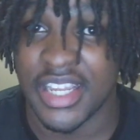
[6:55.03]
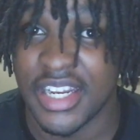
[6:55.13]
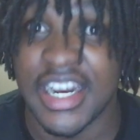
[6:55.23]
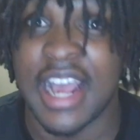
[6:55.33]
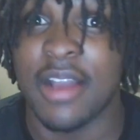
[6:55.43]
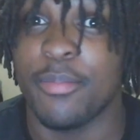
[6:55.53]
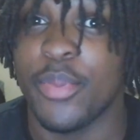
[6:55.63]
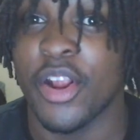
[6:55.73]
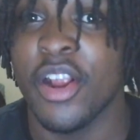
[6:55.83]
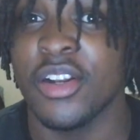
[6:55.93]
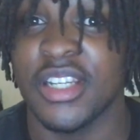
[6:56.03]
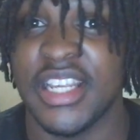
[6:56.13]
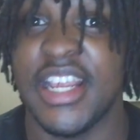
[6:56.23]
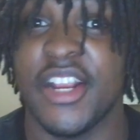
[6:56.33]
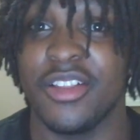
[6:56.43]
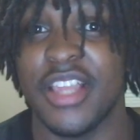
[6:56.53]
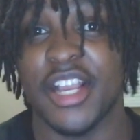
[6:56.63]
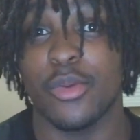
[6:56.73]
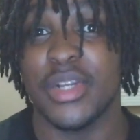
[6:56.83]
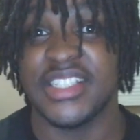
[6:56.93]
And I apparently hear that
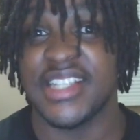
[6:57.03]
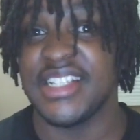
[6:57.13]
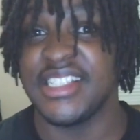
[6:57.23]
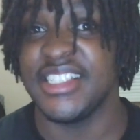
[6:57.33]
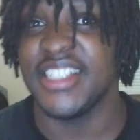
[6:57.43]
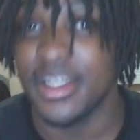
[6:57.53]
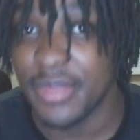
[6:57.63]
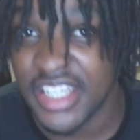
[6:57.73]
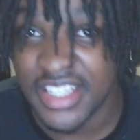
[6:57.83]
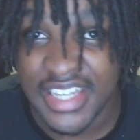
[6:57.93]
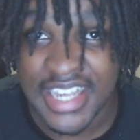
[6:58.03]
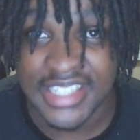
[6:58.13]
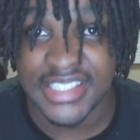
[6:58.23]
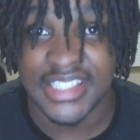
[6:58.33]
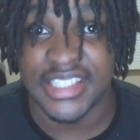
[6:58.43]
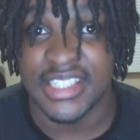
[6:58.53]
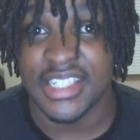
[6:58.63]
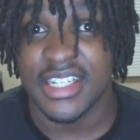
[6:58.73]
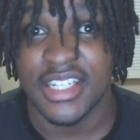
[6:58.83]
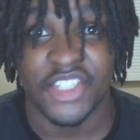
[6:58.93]
Gwen Stacy is going to be in the next season,
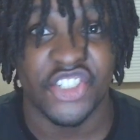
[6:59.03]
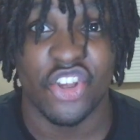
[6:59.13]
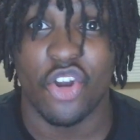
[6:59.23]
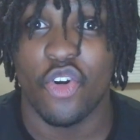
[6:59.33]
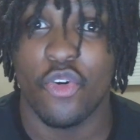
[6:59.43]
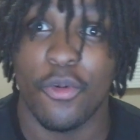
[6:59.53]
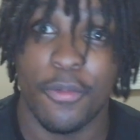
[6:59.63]
so